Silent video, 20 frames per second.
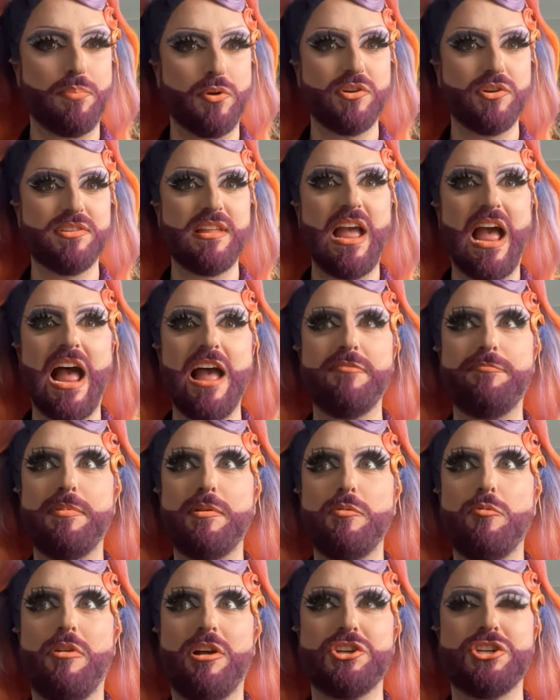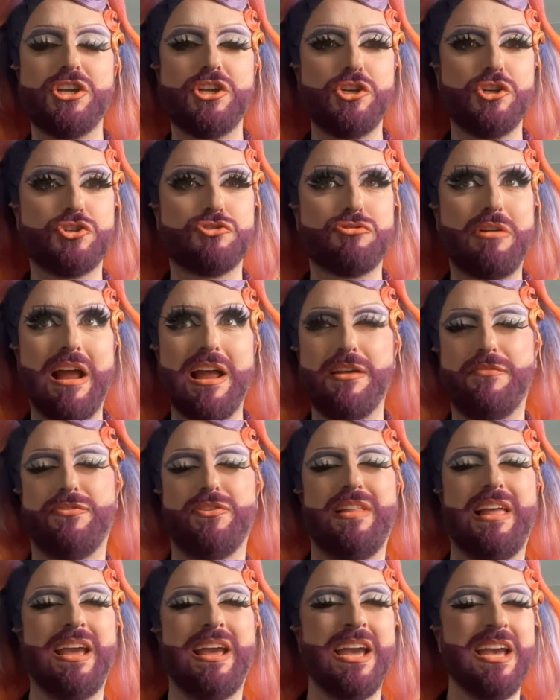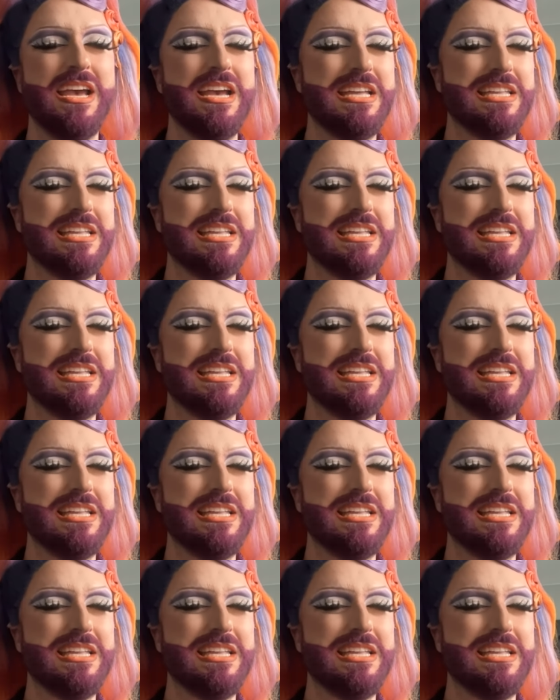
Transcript: Personally, I've been watching drag for like